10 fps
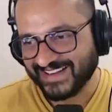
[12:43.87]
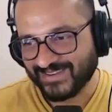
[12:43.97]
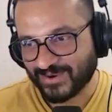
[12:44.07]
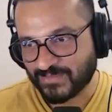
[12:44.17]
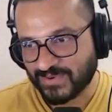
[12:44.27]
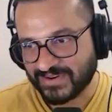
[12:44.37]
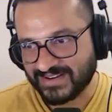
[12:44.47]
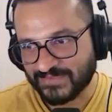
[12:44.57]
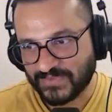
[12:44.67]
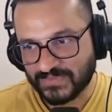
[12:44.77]
talking about in
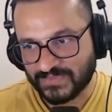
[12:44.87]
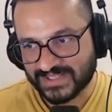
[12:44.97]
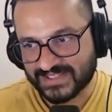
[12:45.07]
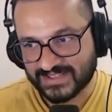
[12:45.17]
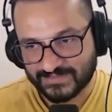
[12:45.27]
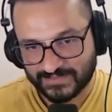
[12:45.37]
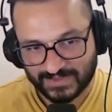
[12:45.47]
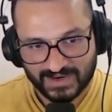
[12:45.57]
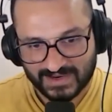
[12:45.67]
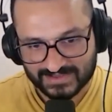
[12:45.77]
different ways for
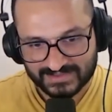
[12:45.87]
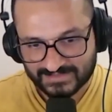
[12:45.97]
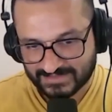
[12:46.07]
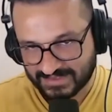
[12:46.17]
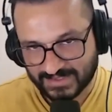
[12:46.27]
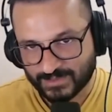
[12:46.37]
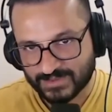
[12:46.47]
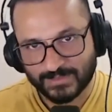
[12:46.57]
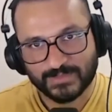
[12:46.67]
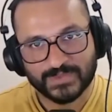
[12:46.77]
the last
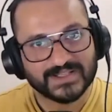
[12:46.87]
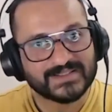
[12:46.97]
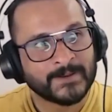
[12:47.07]
couple of minutes.